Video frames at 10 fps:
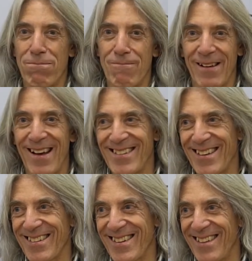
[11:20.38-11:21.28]

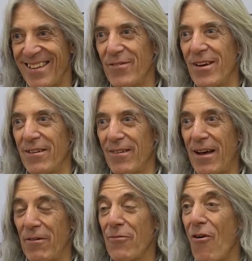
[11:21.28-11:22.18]
Kazakhstan, they've done a
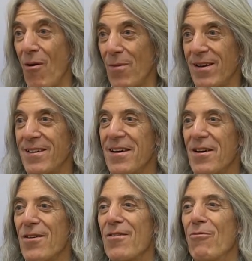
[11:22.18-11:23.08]
lot of farming.
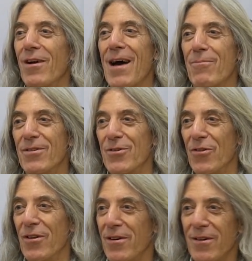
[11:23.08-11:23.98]
What happened to
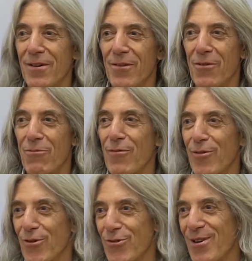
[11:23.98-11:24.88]
the
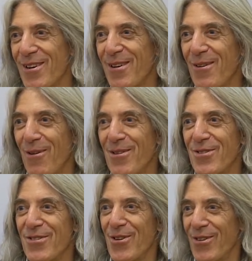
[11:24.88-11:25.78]
rivers? Where is
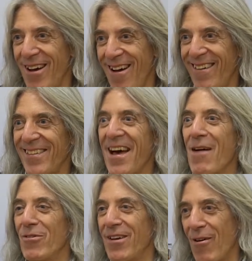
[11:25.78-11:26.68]
the Sirdaira, the
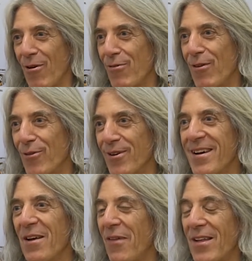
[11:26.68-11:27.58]
Amudaira River?
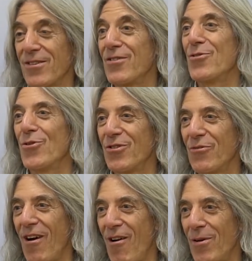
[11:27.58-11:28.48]
That's a huge
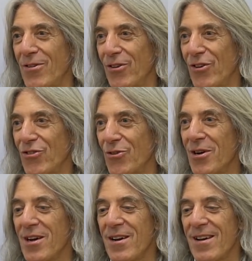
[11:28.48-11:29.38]
environmental issue.
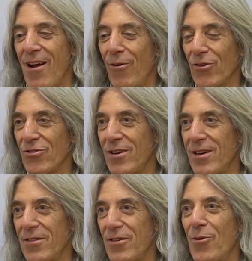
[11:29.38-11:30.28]
Aral
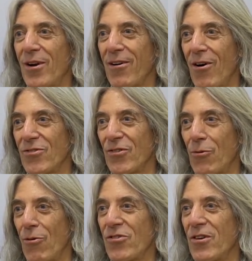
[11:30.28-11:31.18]
Sea, the UN calls it
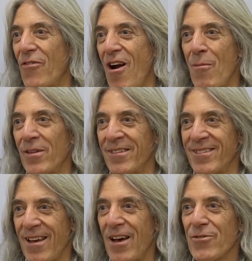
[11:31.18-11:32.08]
the worst environmental
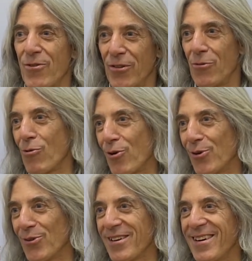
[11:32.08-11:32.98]
disaster in the
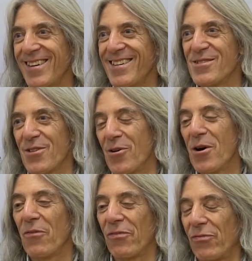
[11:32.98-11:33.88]
world. So
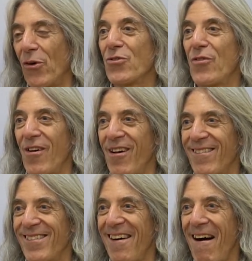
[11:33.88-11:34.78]
those are very
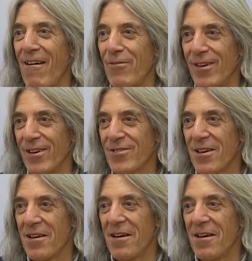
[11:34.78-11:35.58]
obvious.